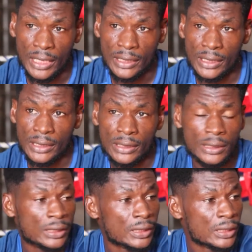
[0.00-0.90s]
I think
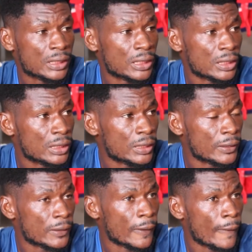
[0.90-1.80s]

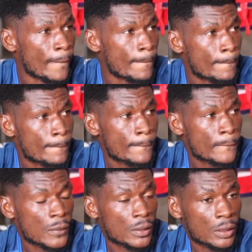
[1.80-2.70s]
uh,
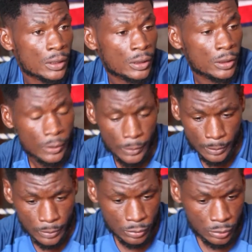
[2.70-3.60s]
the uh,
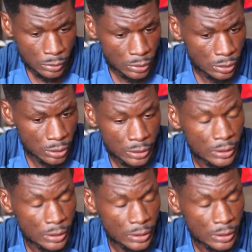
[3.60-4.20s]
instructors.